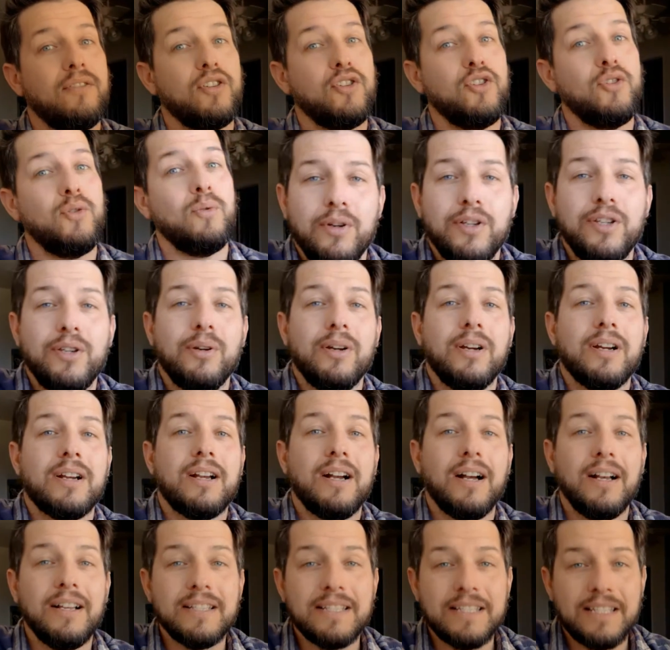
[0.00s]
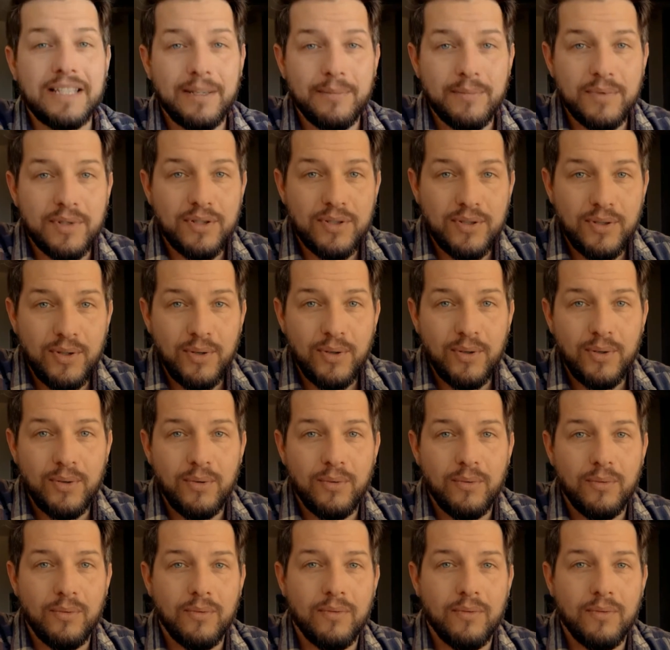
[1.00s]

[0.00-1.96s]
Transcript: you're accustomed to